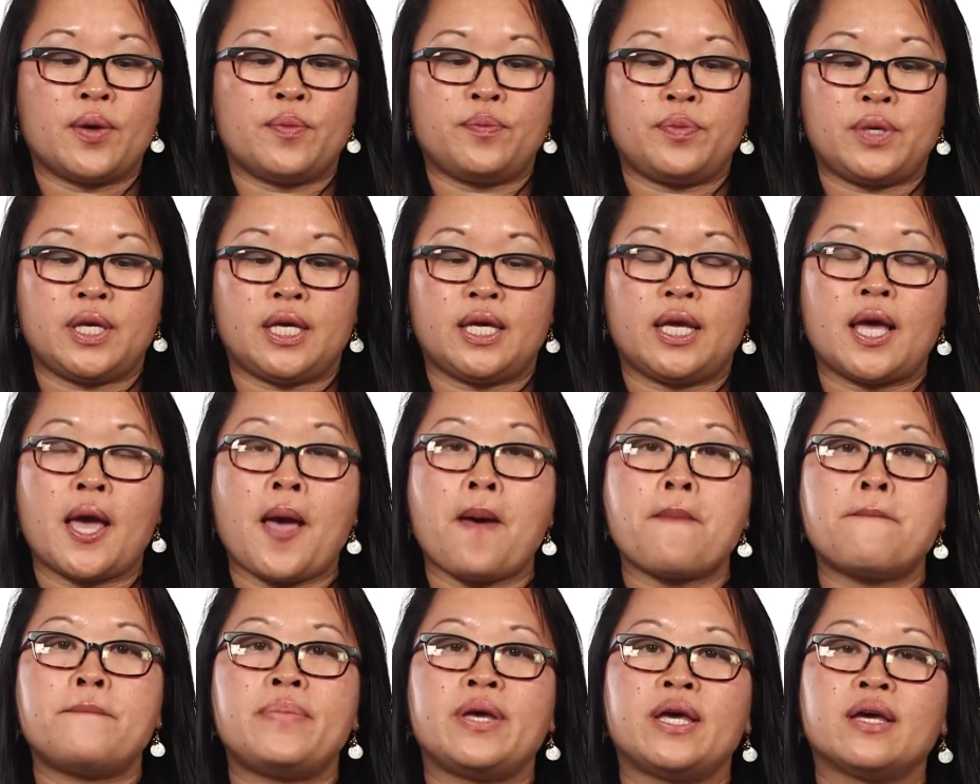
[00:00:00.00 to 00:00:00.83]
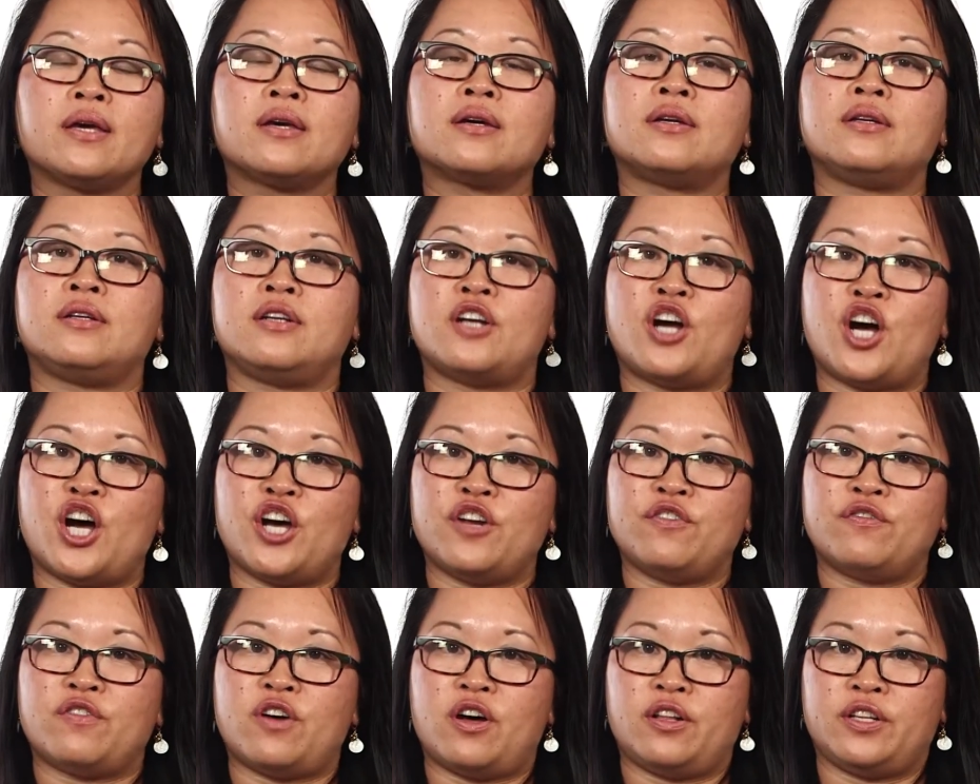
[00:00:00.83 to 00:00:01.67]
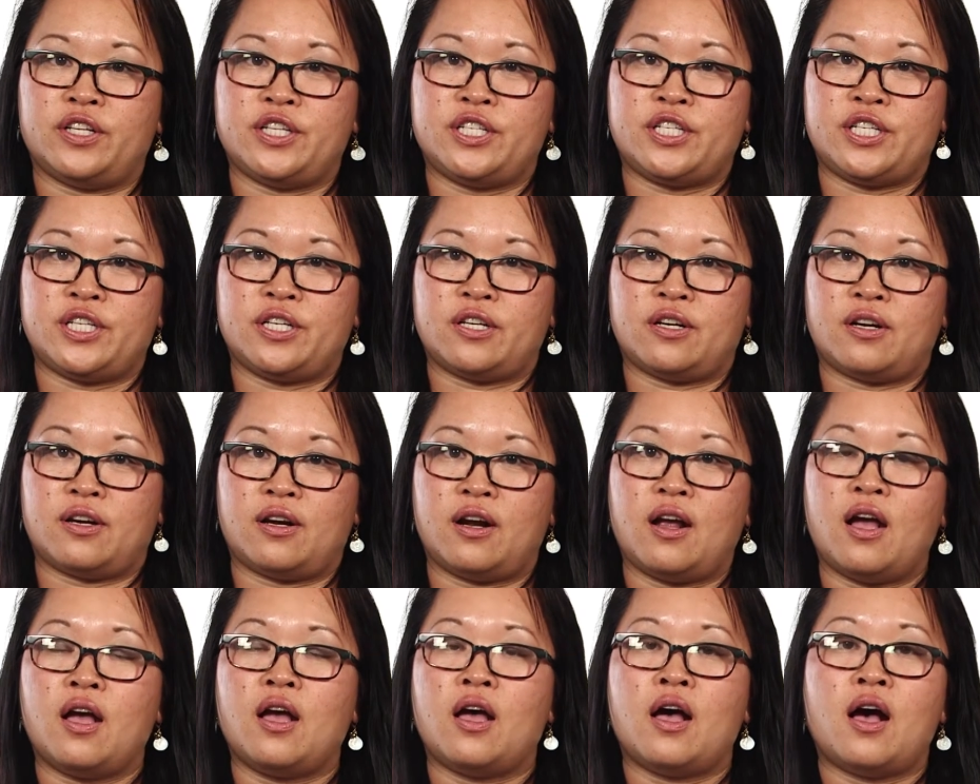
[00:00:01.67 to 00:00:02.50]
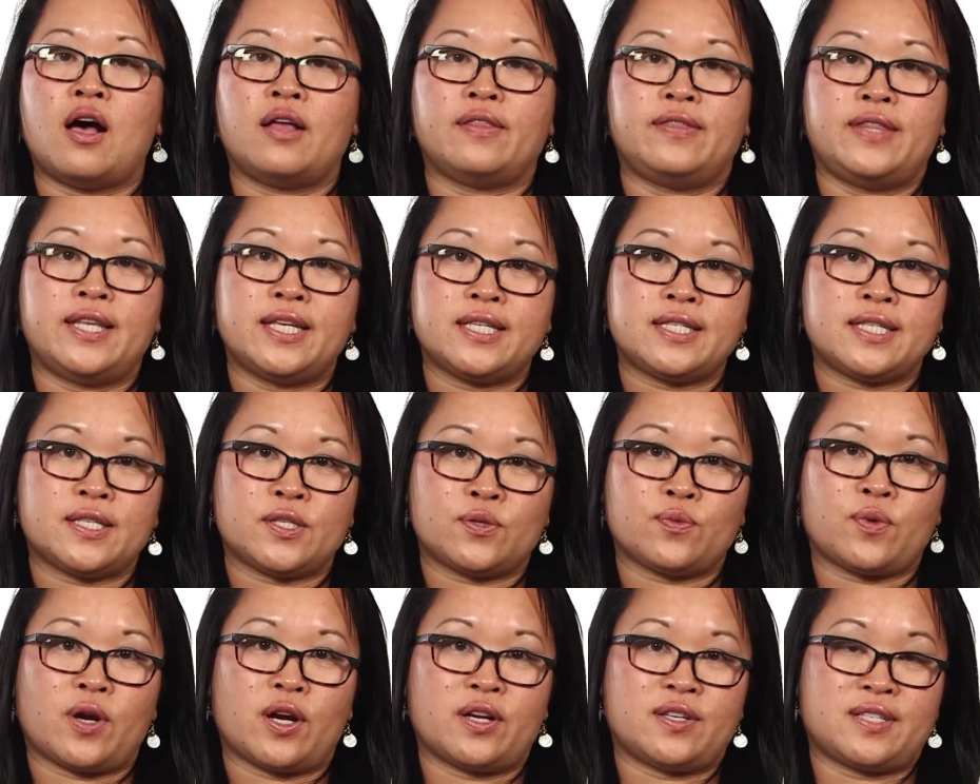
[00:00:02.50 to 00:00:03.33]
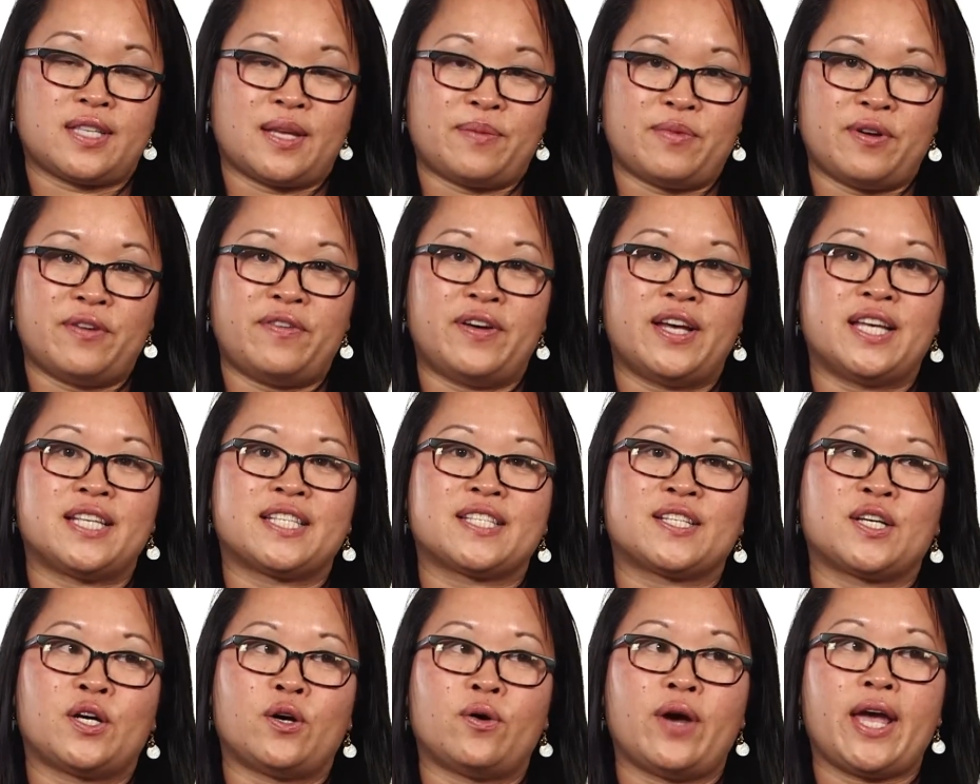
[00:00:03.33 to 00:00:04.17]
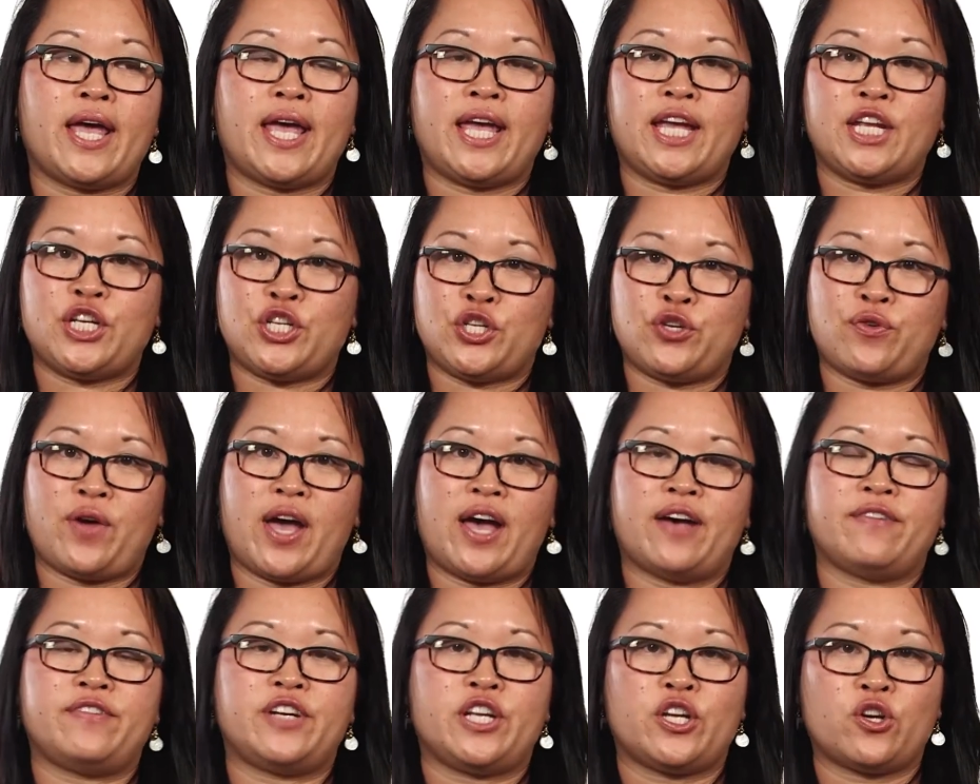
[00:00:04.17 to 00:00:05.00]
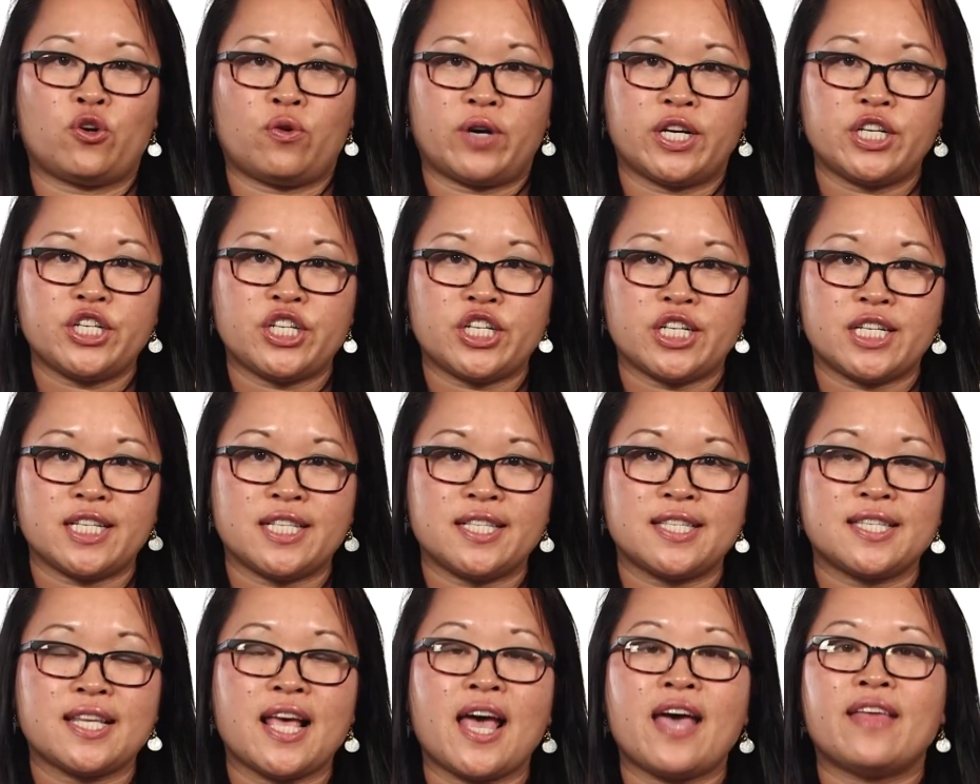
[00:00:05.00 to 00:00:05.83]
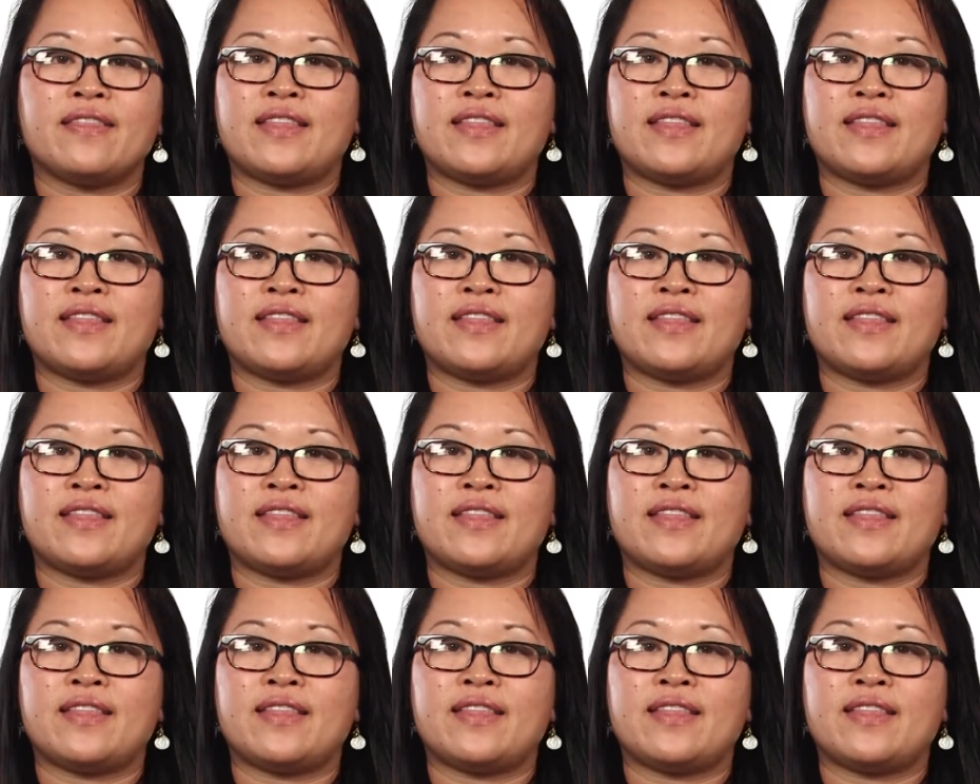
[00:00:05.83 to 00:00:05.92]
P, pick a non-volunteer. This is where some of us go, hey, do you have any questions?